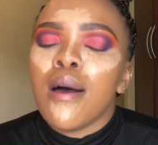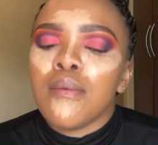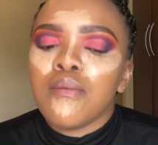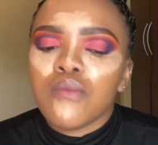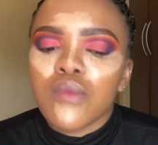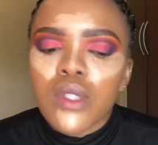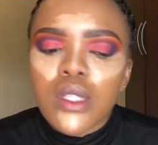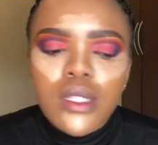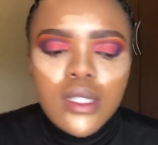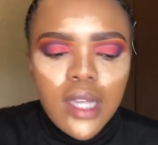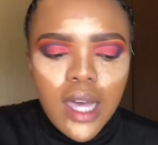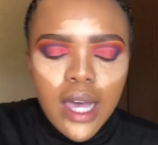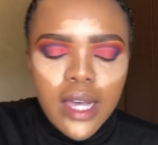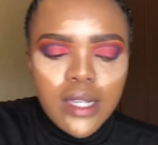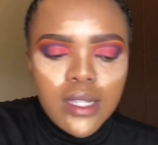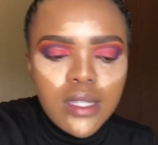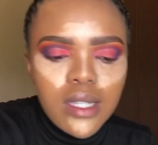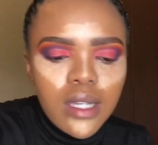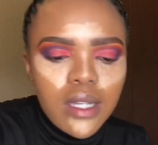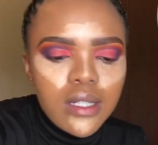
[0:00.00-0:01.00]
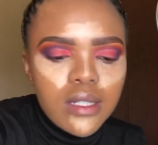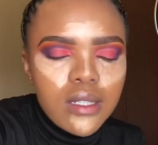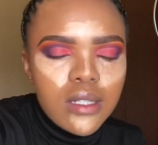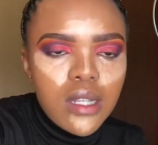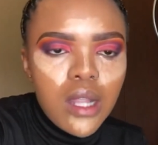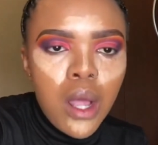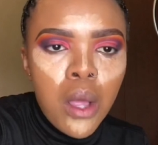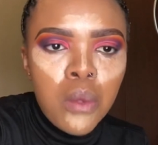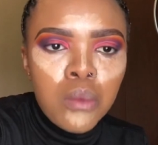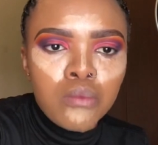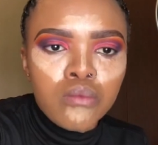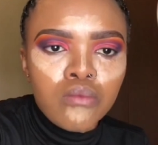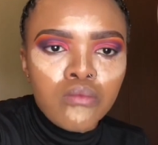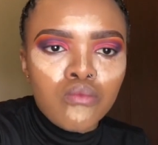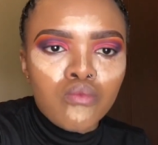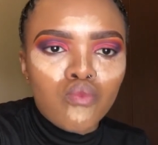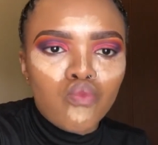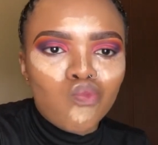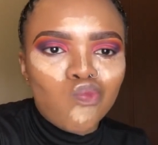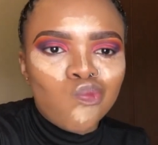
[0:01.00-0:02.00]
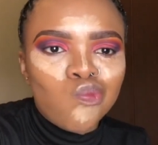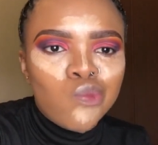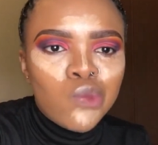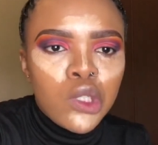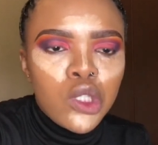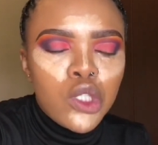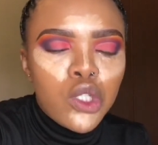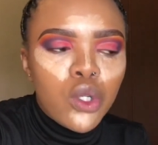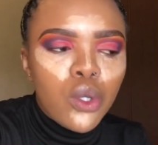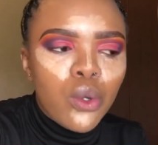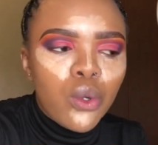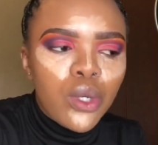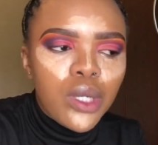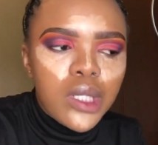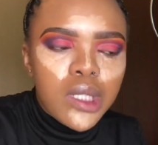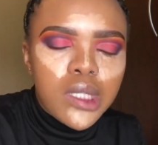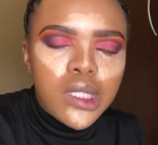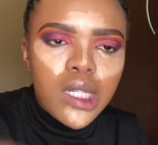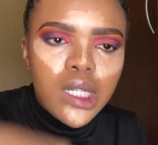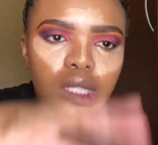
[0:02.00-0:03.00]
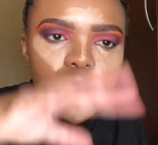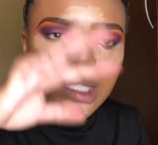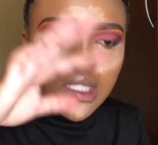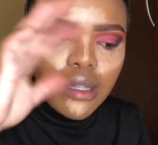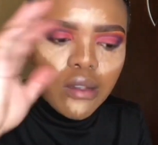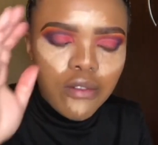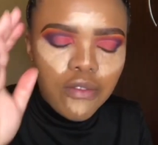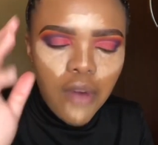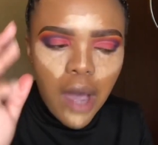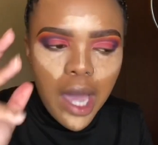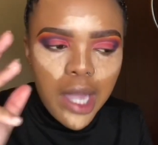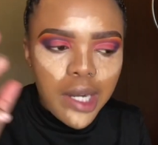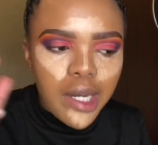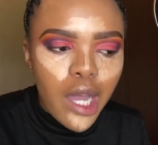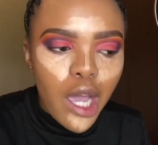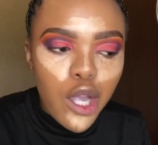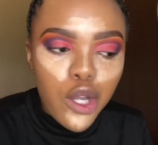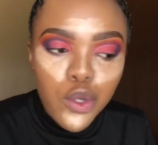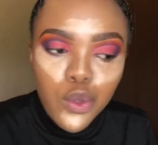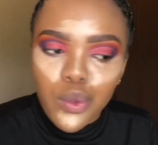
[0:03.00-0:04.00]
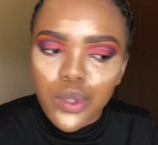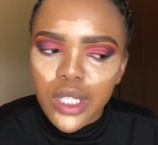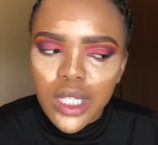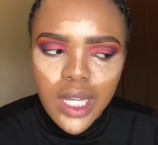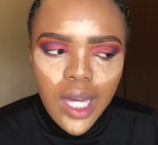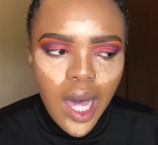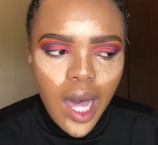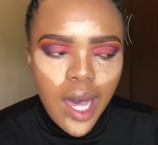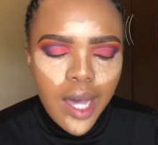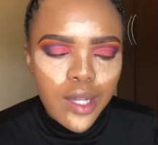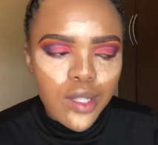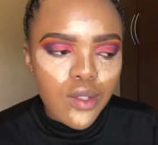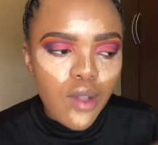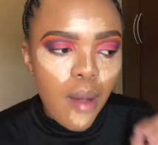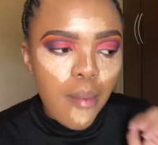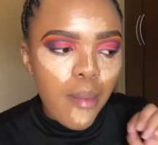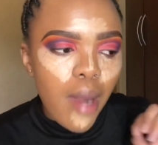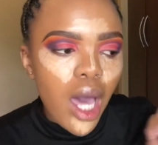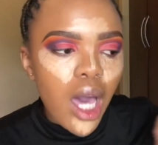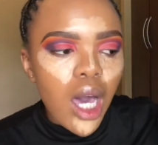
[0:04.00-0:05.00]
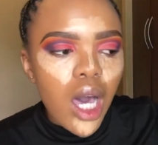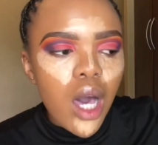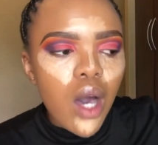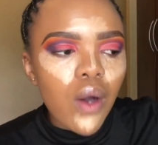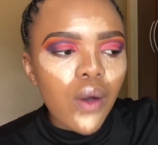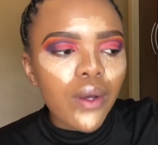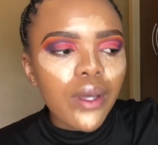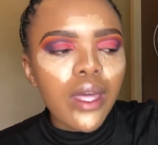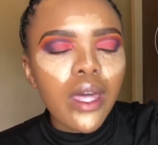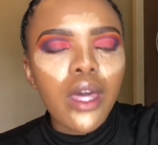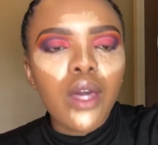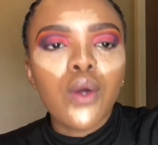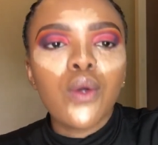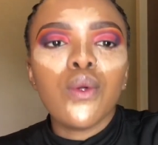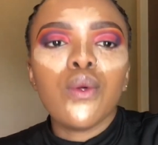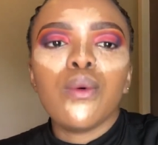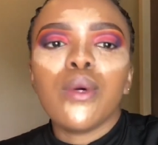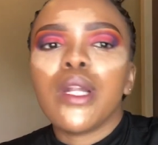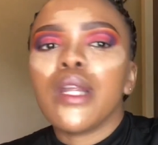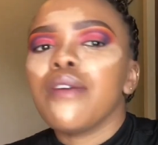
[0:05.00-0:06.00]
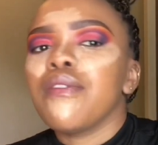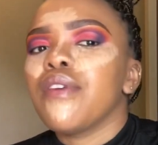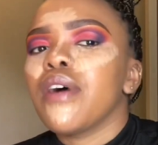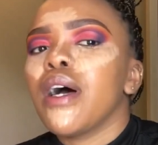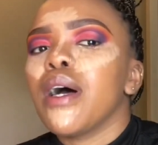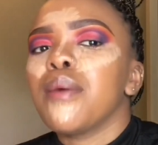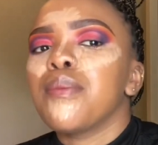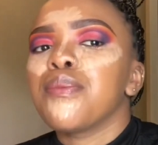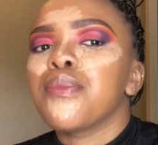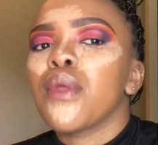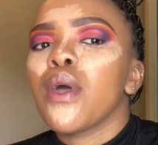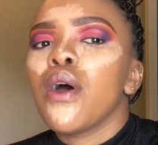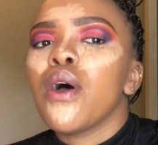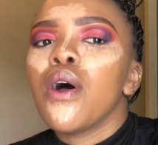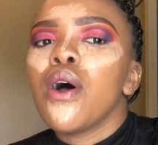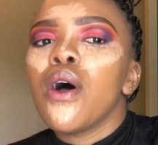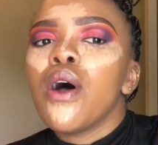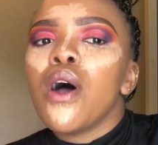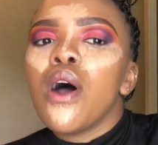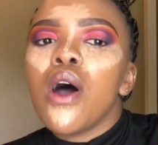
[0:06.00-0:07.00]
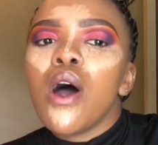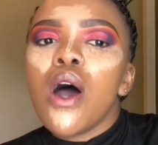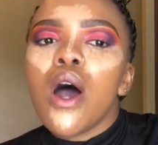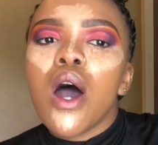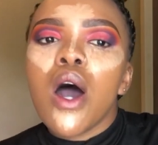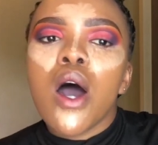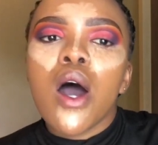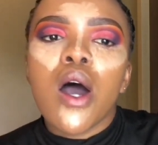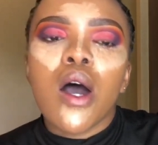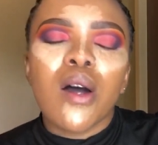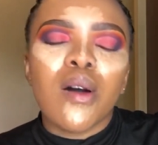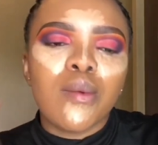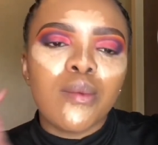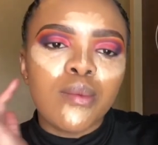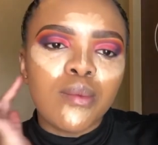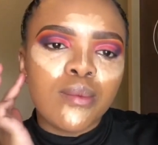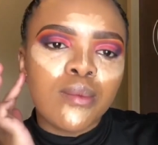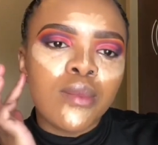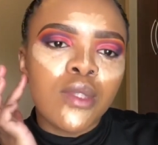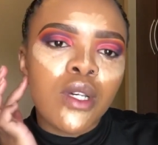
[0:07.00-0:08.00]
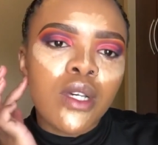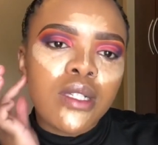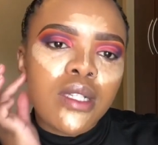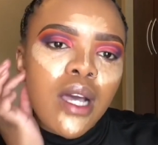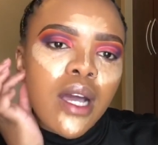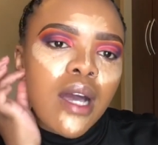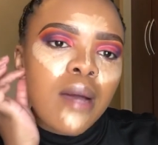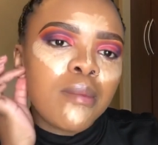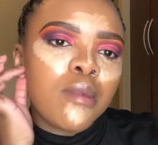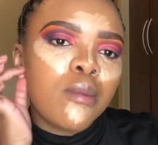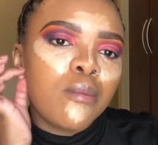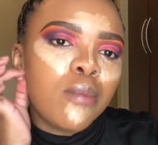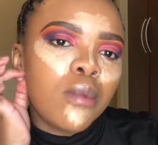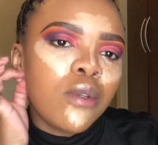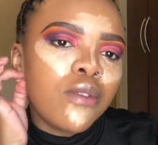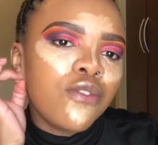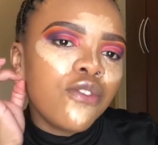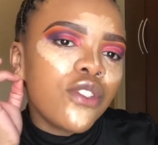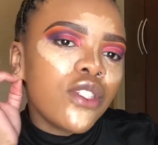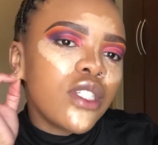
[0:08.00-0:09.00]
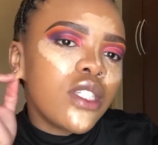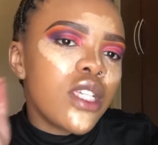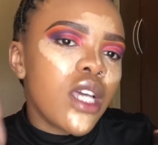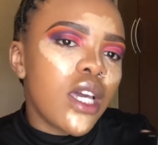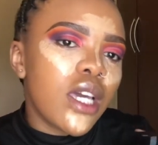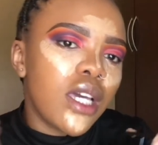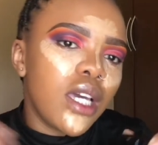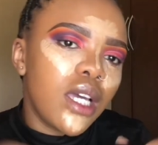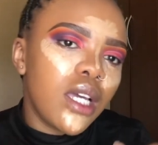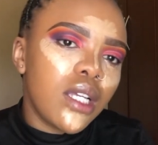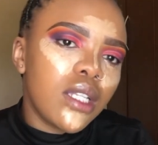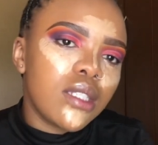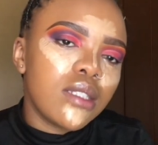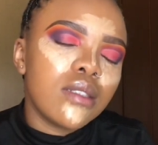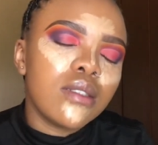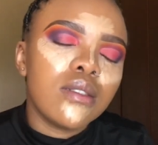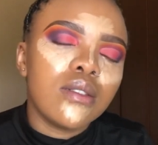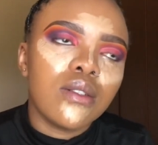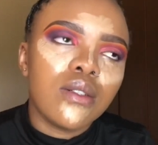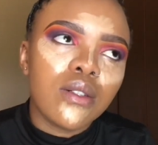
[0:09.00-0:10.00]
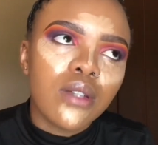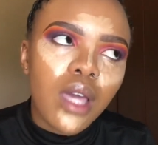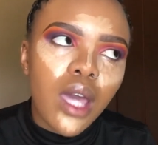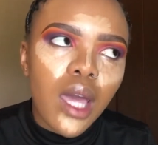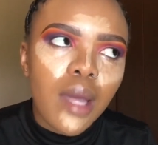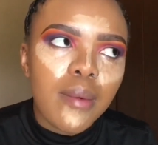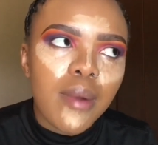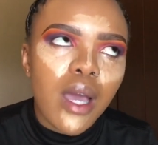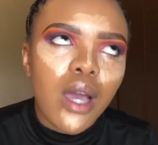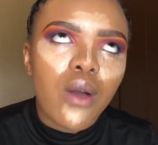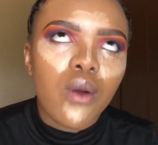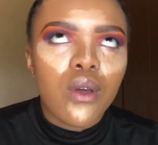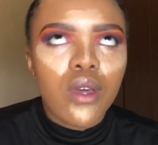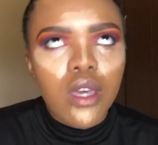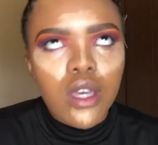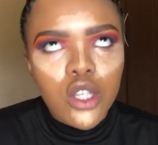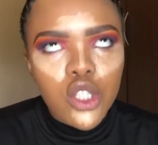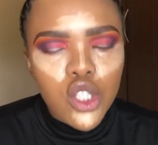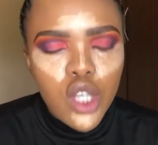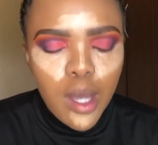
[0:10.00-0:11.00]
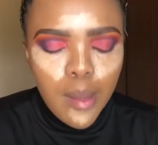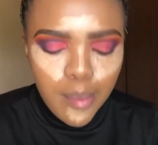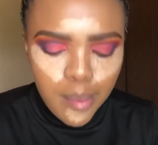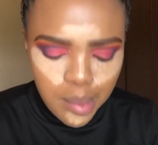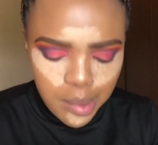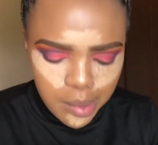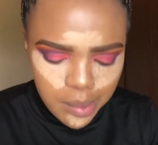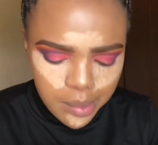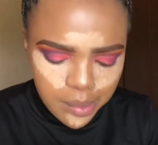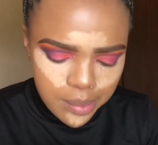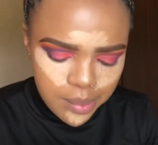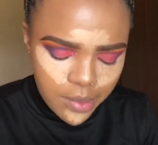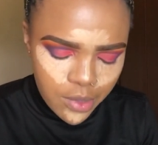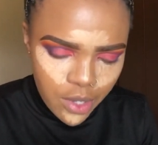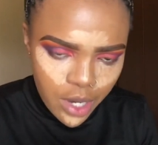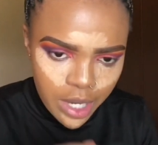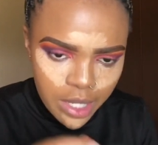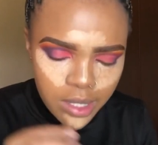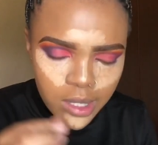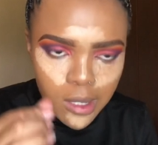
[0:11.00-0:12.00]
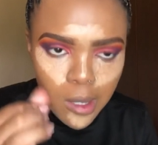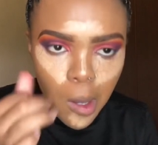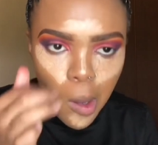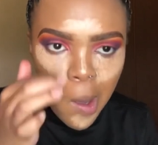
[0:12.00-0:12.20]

This guy said we should go on a date. Fine, I know a guy, so I'm like, oh, okay, cool, whatever. He was like, I'm in Bloemfontein. Okay, I'm like, okay, sharp, right?